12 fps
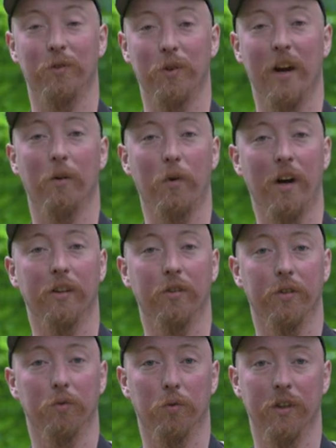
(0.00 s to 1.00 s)
Trying to walk
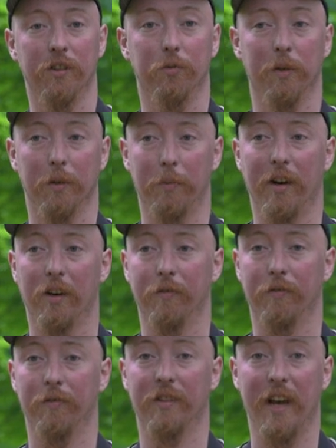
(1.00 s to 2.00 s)
through the woods with a pair
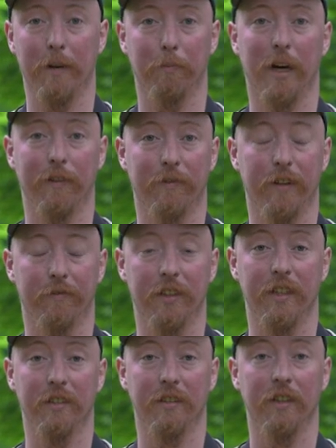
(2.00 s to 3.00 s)
of 10 by
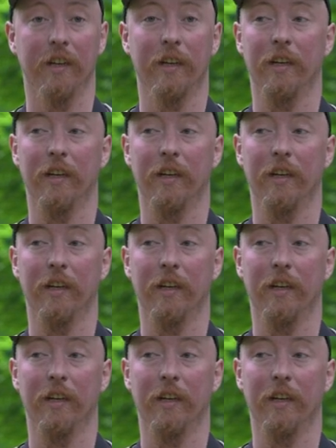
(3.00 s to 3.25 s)
50s